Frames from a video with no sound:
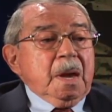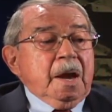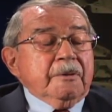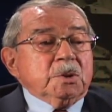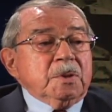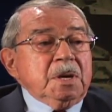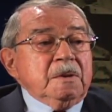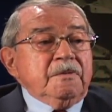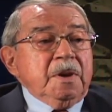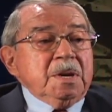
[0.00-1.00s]
after the
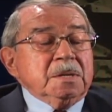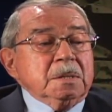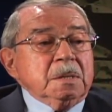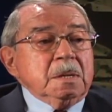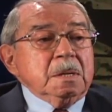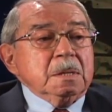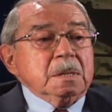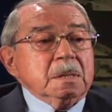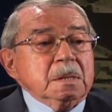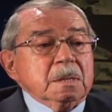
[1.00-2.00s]
invasion,
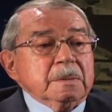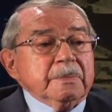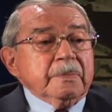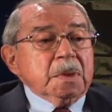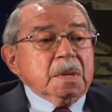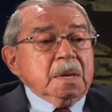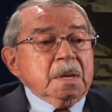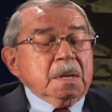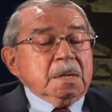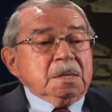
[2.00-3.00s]

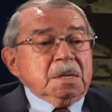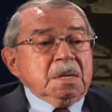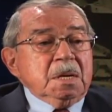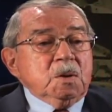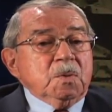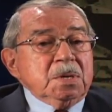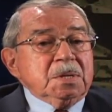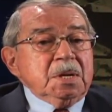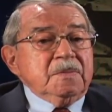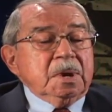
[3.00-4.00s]
she didn't
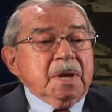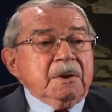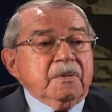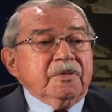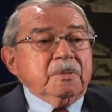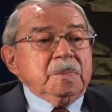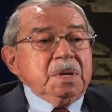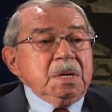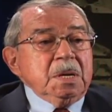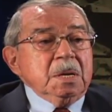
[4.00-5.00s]
receive a letter from
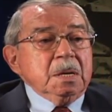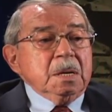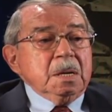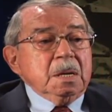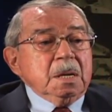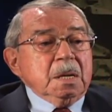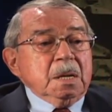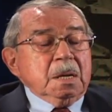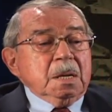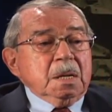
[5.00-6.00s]
me
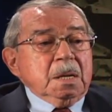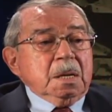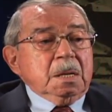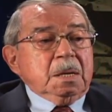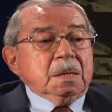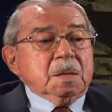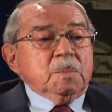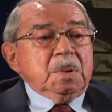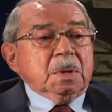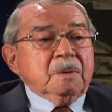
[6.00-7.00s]
until the
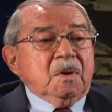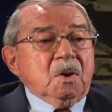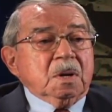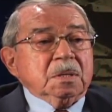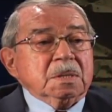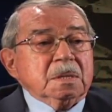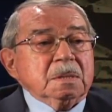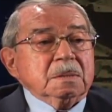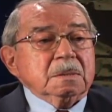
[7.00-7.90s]
middle of August.